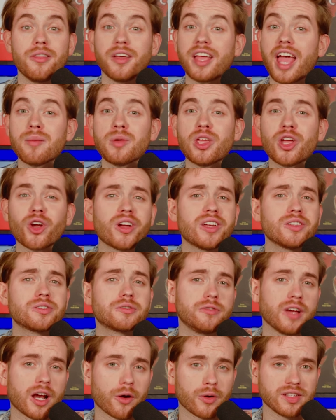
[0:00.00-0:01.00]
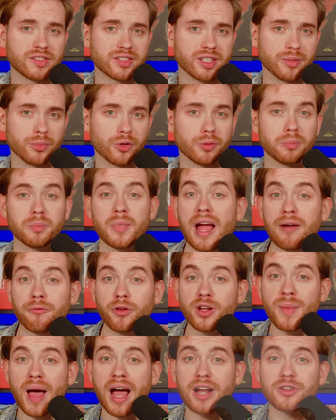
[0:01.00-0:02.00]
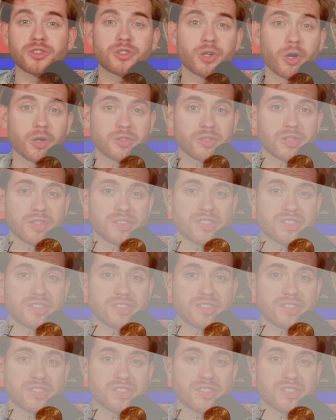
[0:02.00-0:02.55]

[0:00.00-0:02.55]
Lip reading: The game here is very simple. Every match starts the